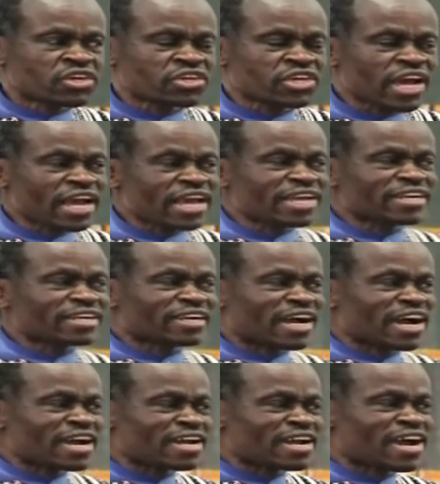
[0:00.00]
Here in
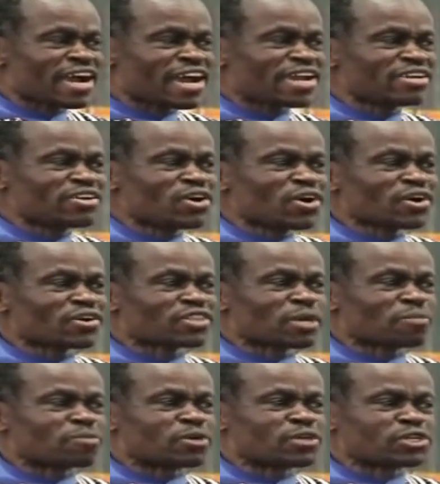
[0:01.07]
Ghana, I know
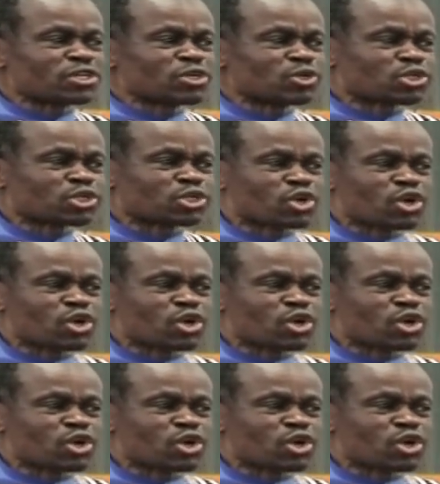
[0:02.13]
they produce